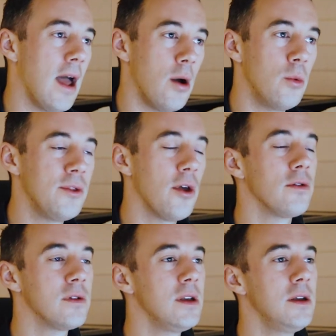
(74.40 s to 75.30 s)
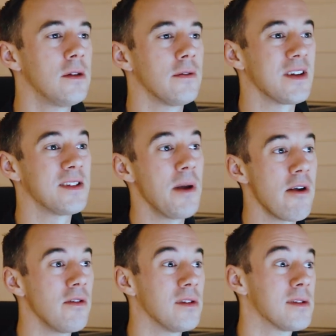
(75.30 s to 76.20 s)
Now, with those years of
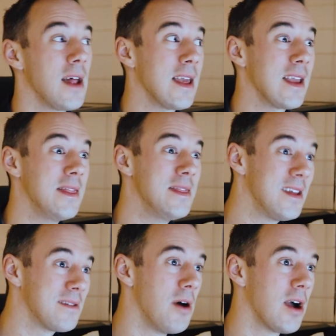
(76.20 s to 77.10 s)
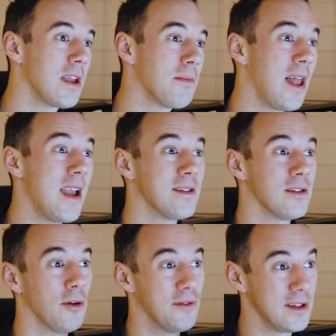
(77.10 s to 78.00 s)
experience selling in this marketplace
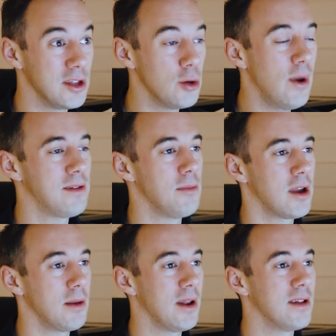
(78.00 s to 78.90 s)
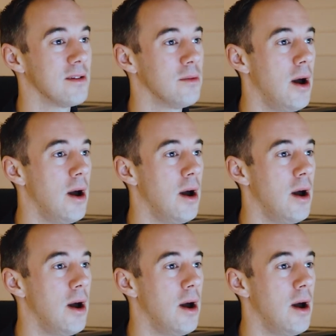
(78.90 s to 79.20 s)
and obviously the US marketplace as